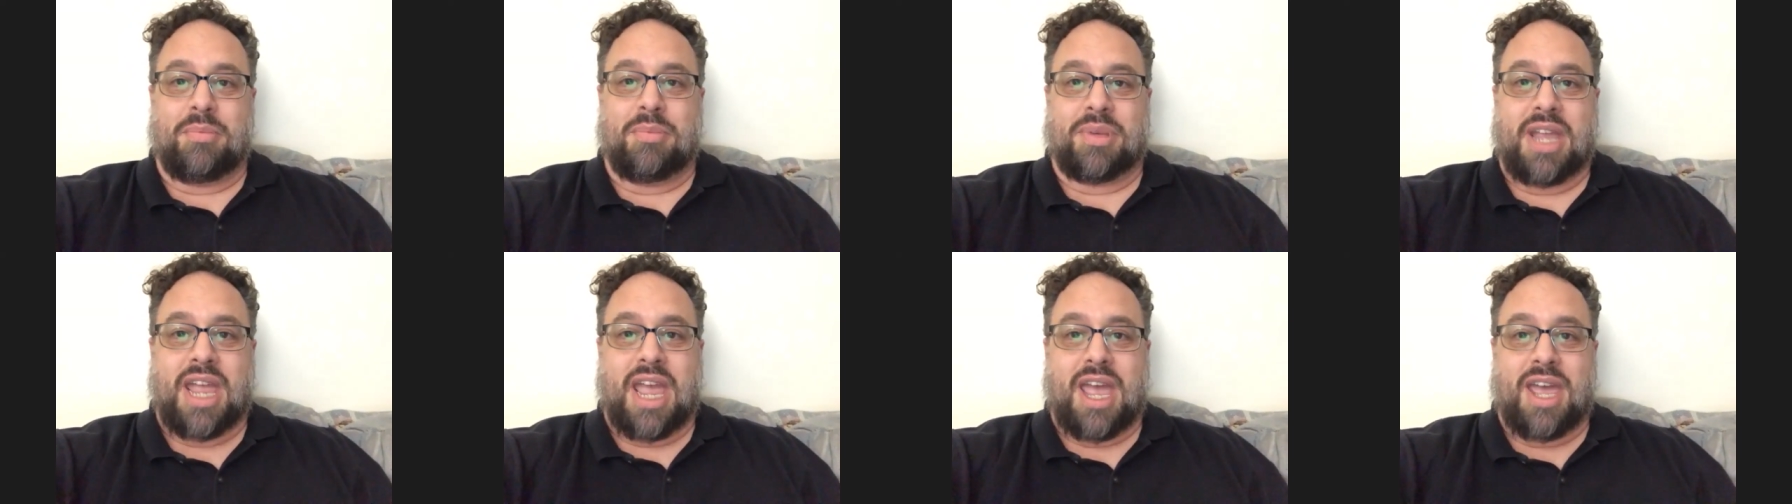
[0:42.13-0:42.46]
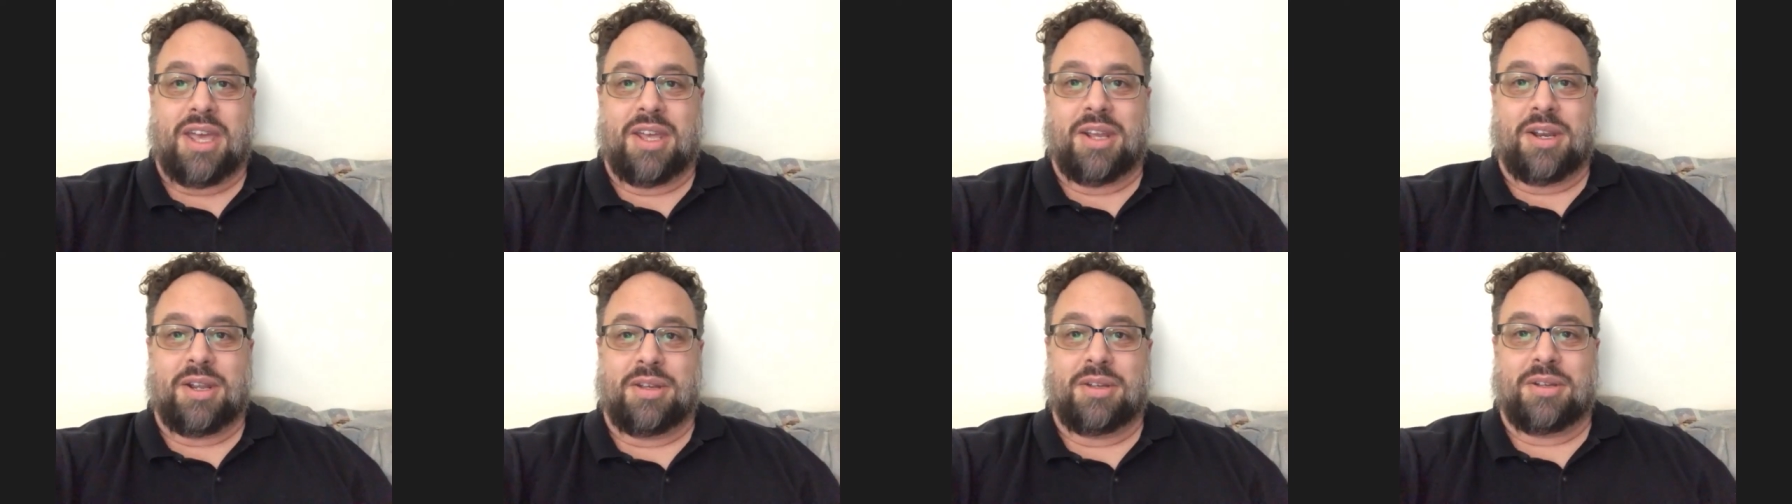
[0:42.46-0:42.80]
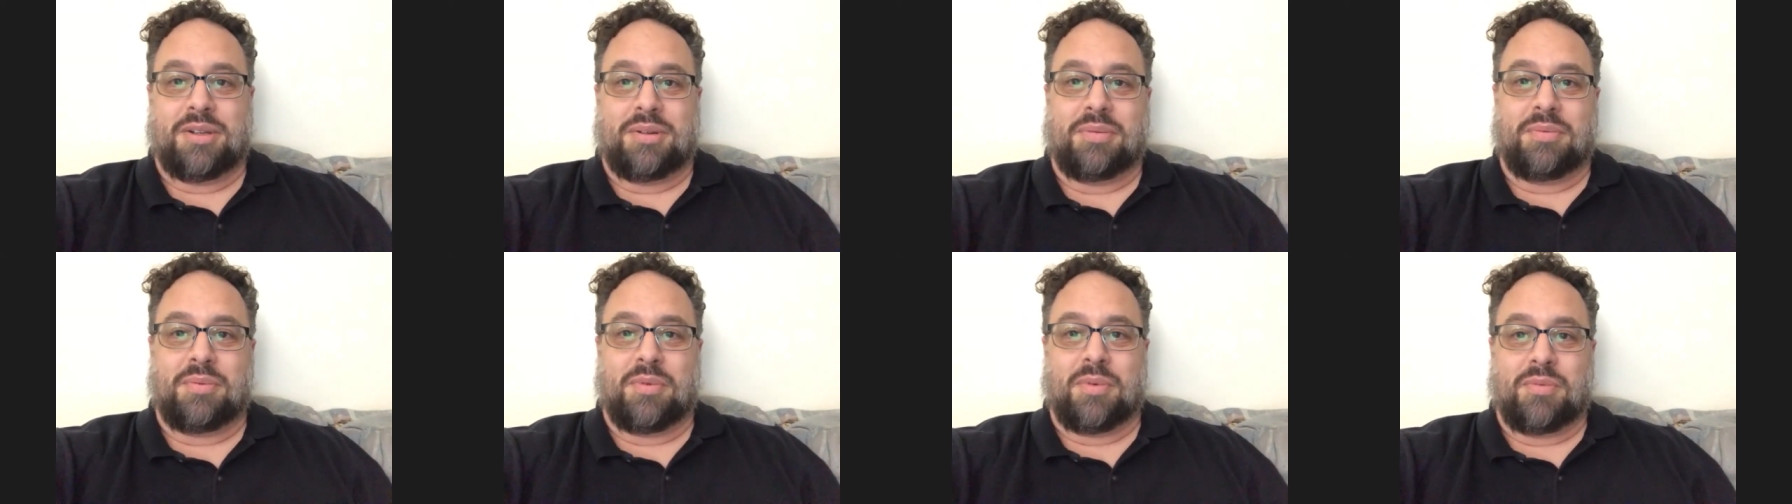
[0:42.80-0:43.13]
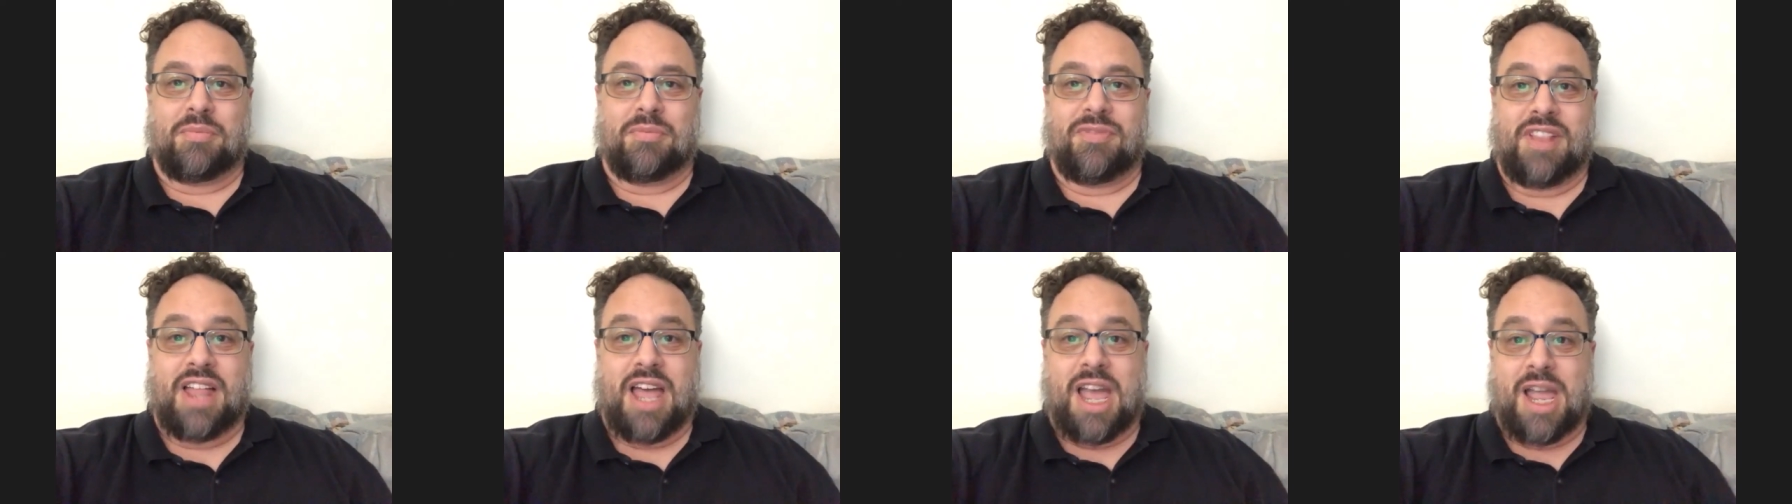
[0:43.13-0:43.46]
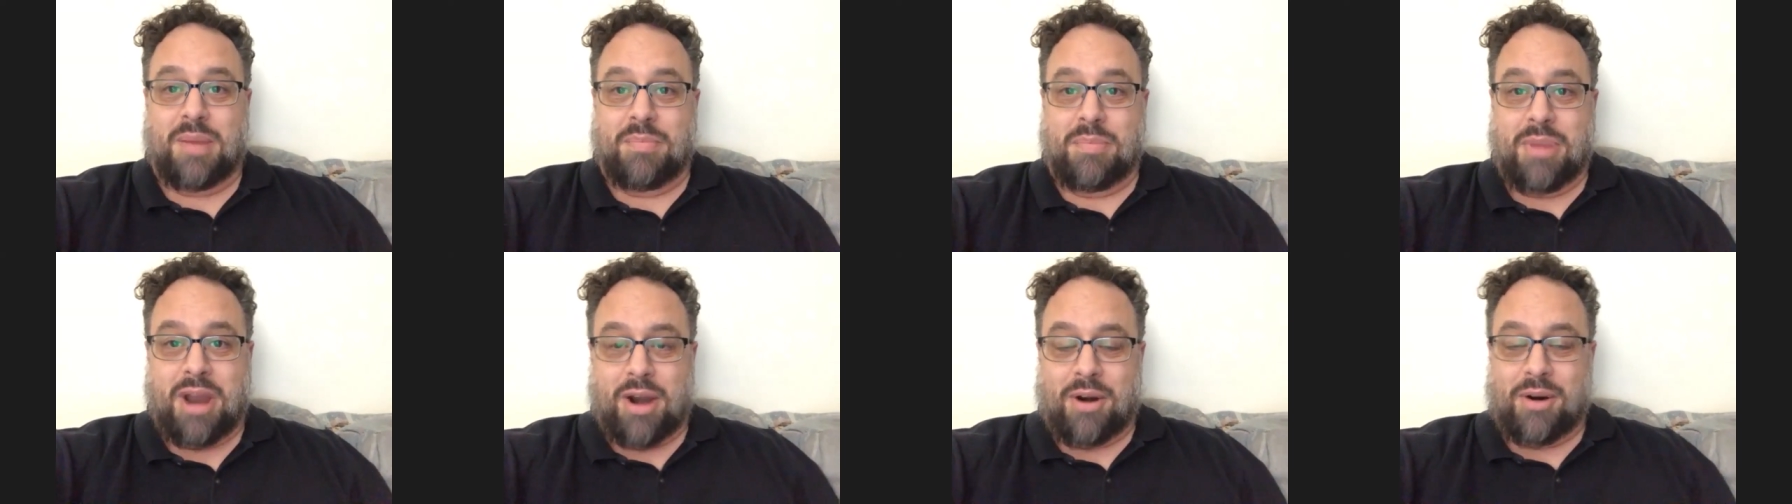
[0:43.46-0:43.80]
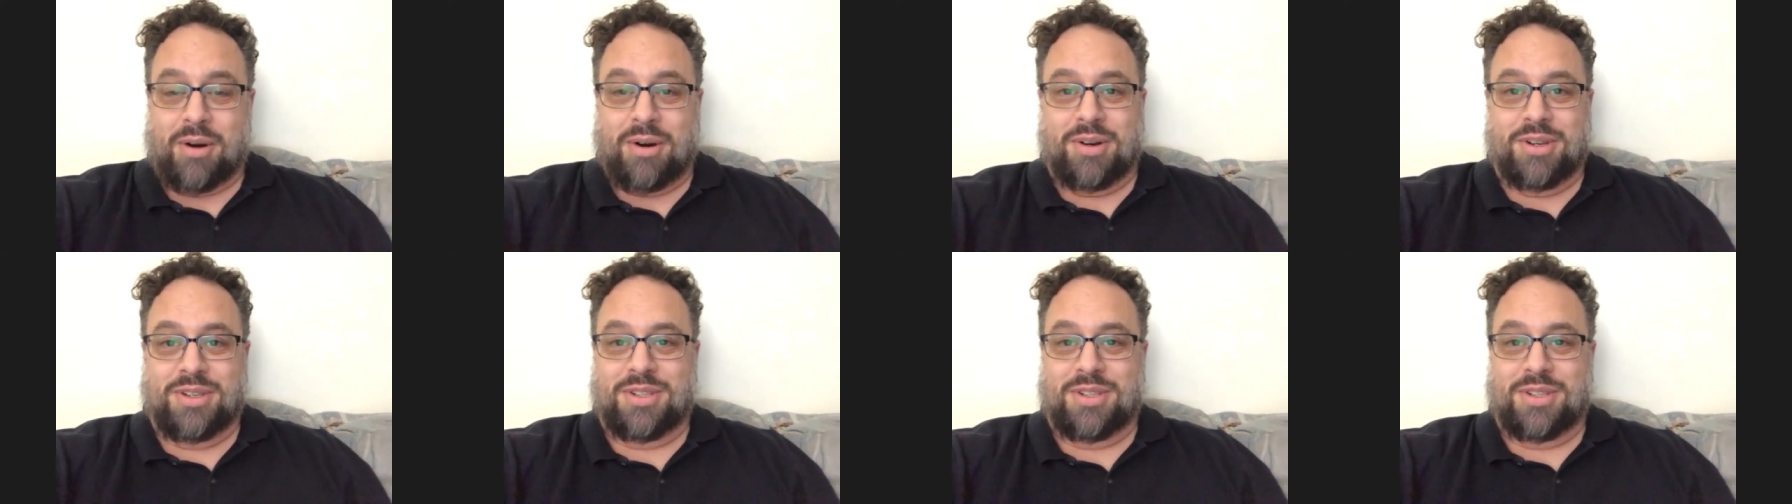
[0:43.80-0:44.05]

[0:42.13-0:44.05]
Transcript: Canada flag bearer.